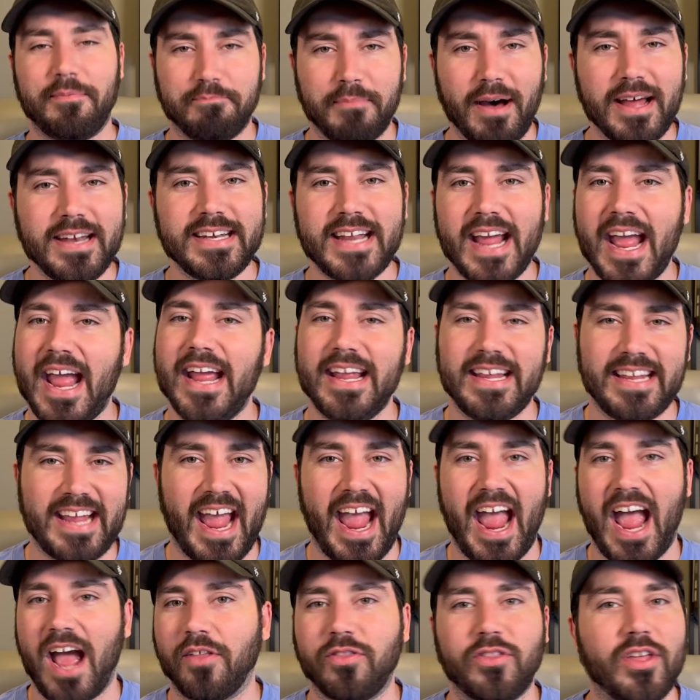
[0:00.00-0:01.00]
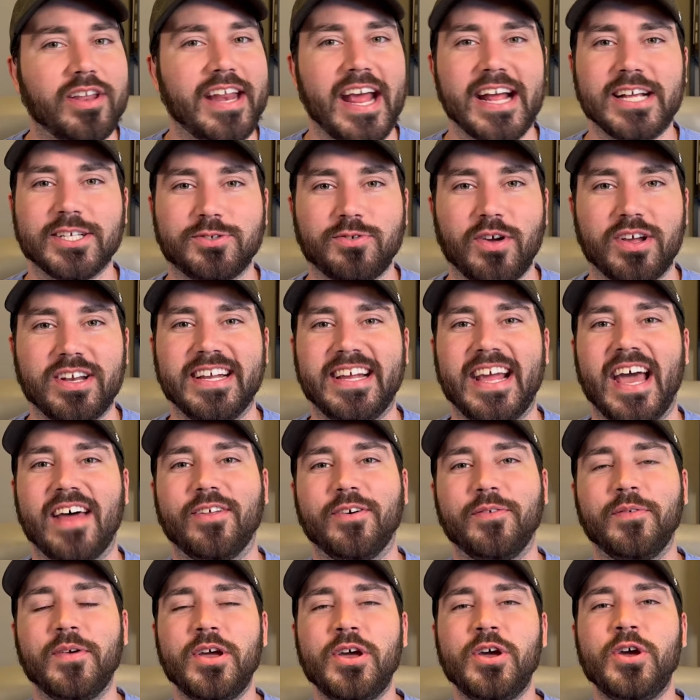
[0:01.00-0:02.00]
Monday? Yeah, the days run
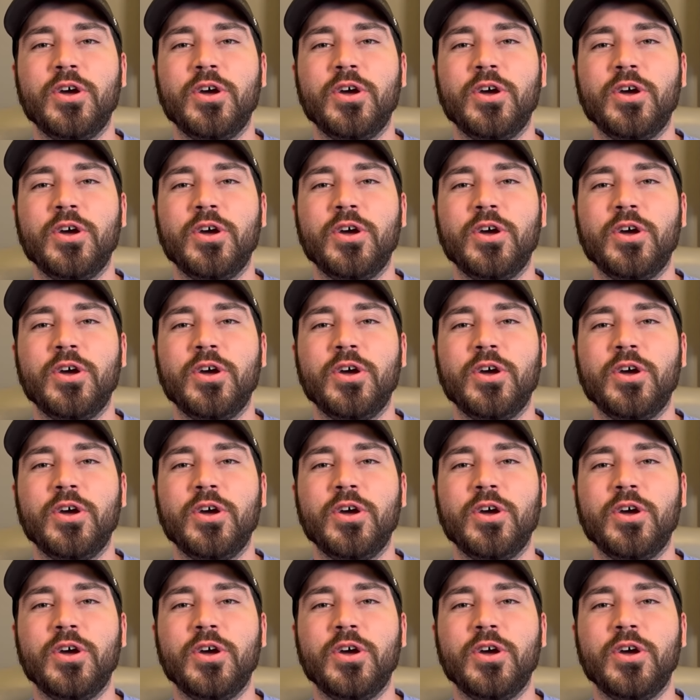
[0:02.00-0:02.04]
together.